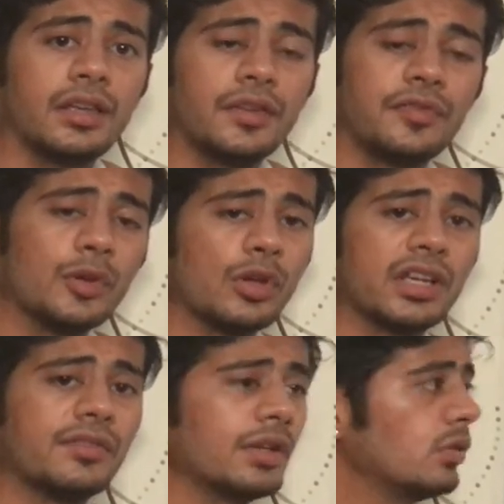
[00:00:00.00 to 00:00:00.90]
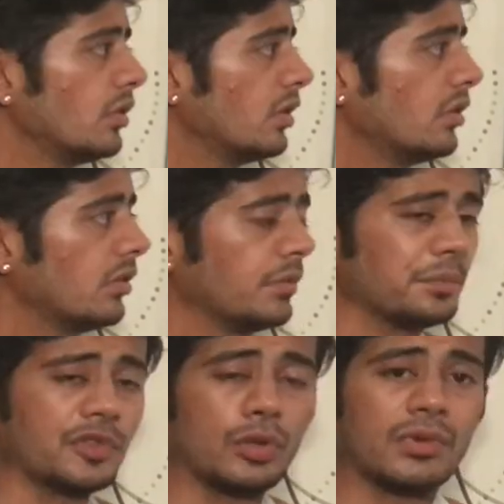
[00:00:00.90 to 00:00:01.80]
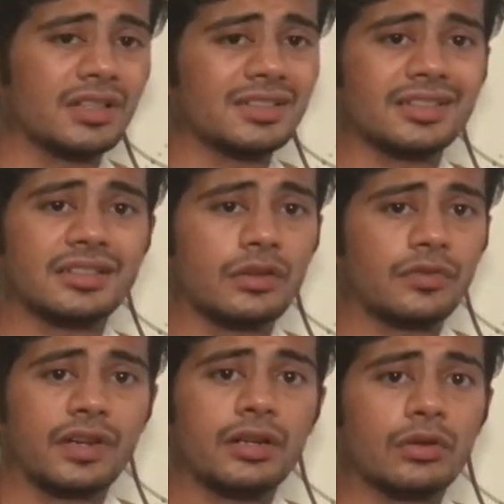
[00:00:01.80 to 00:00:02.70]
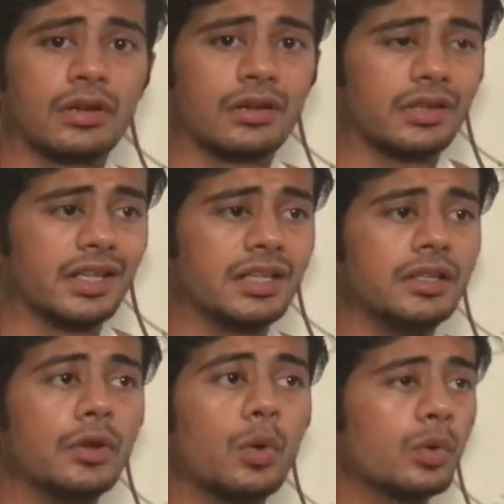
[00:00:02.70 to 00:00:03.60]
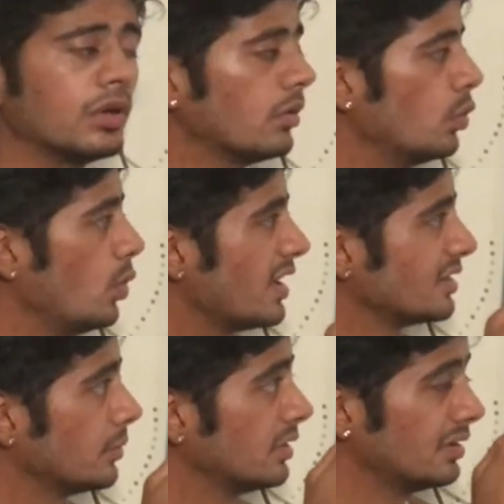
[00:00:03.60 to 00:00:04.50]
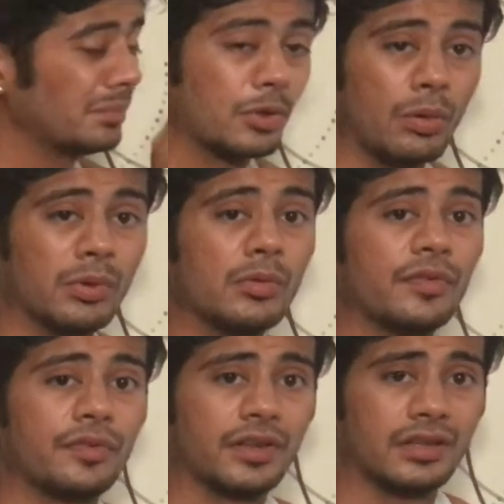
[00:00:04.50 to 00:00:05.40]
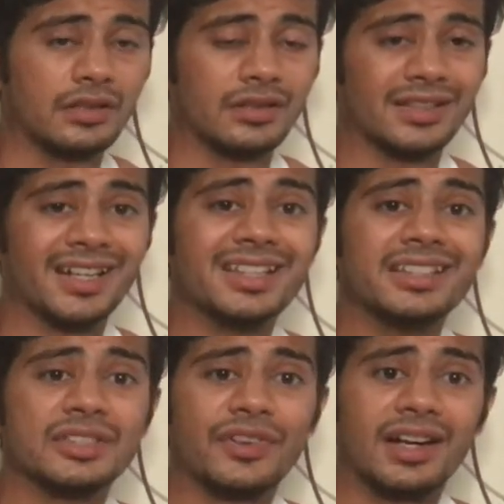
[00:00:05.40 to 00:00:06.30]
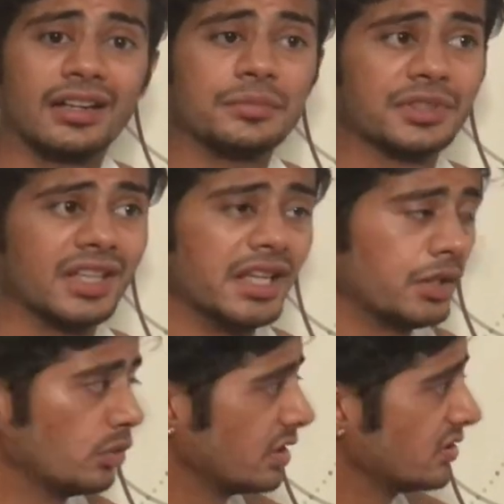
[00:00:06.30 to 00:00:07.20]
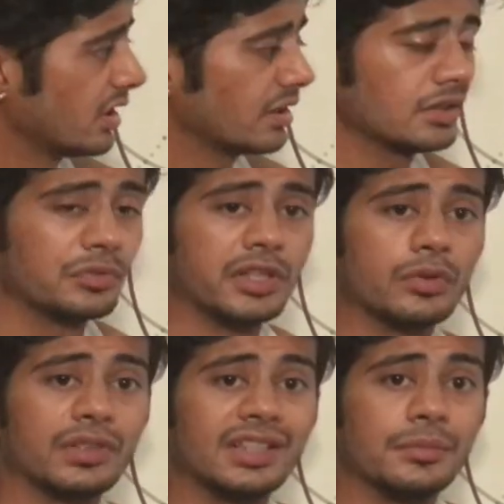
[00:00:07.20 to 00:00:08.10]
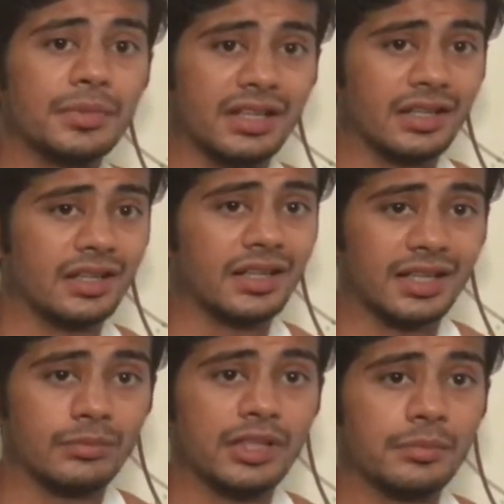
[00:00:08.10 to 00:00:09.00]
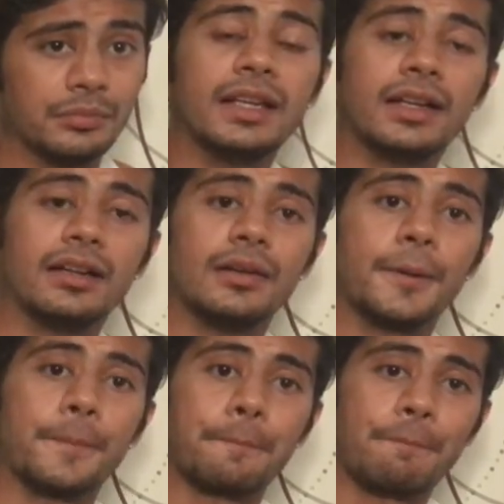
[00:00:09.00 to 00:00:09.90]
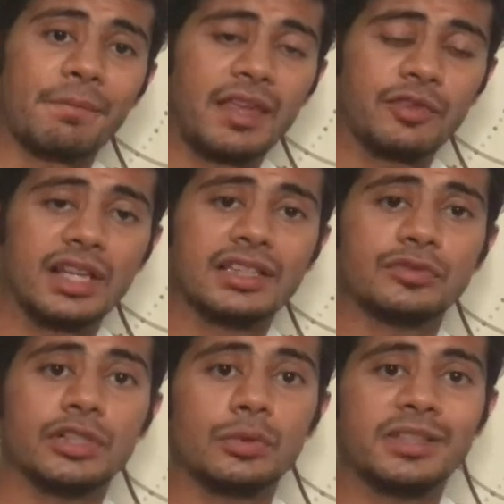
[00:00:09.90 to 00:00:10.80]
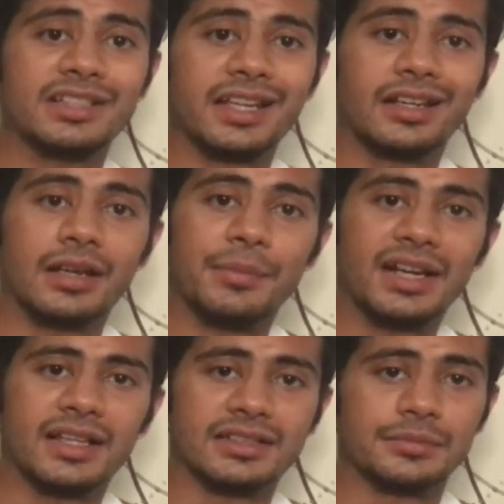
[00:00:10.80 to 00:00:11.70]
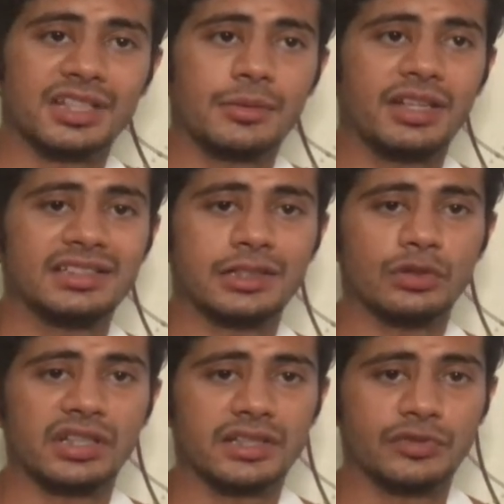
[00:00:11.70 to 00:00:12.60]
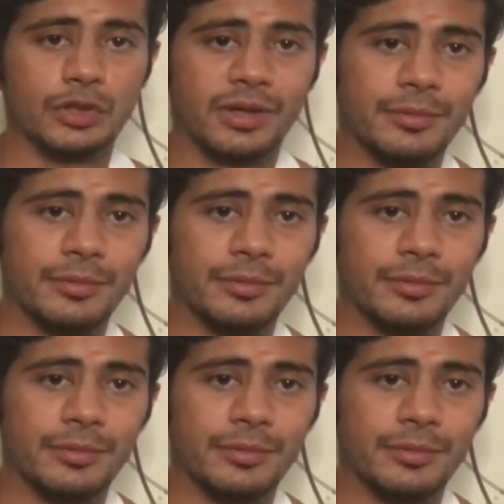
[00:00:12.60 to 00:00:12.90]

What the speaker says: If you know anyone, your brother, sister, or friend, or any known who has the problem of getting these fat lumps, you can share this video with them and help them. If you like this video, please like, comment, and subscribe. I'll see you in the next video.